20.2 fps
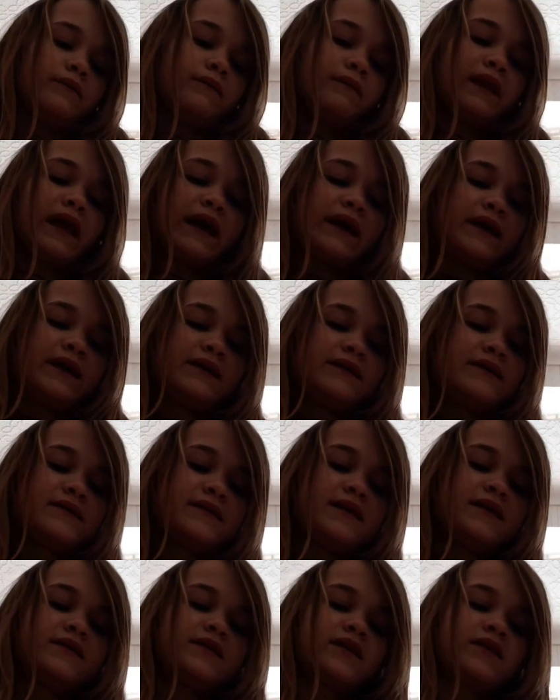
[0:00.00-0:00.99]
blanket
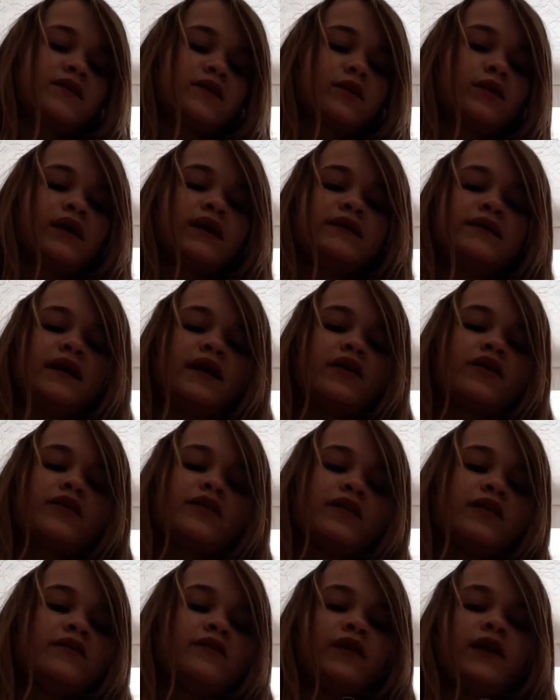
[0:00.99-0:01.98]
stitch is quite
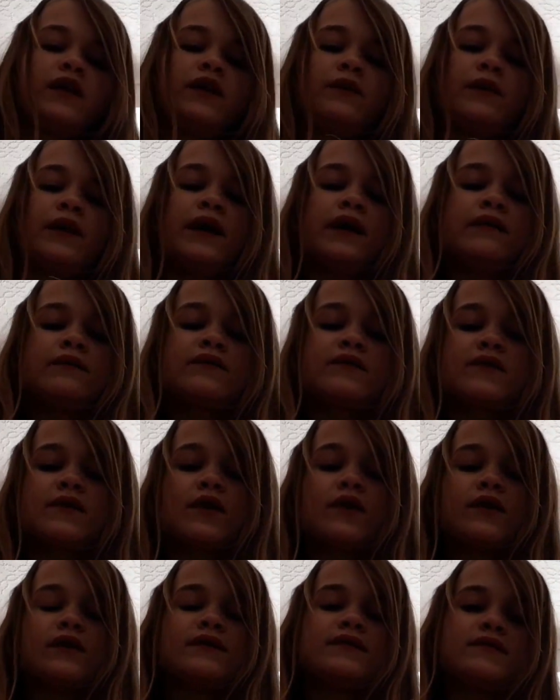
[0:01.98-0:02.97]
decorative anyway, so
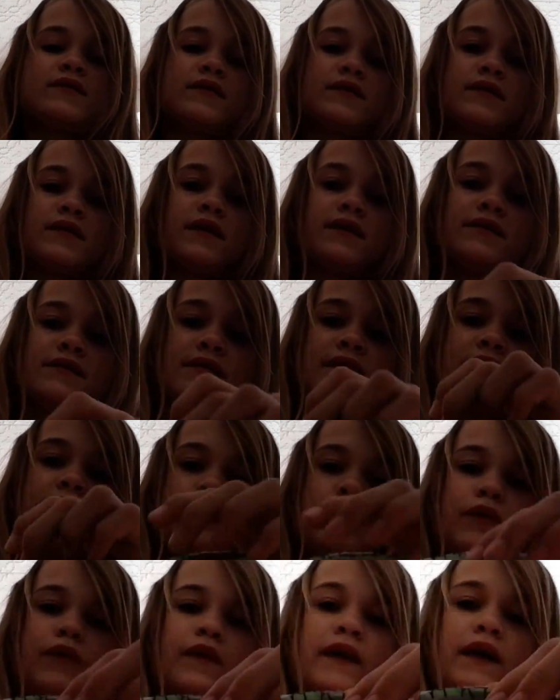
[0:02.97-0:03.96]
it's just nice to
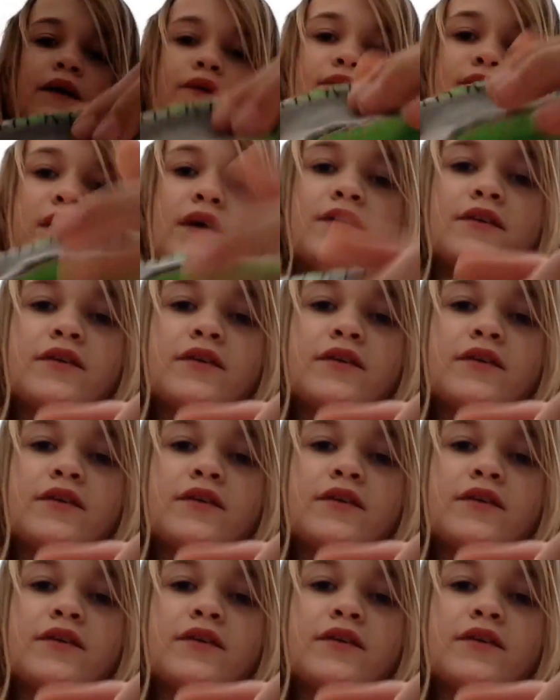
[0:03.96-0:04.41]
keep on the outside,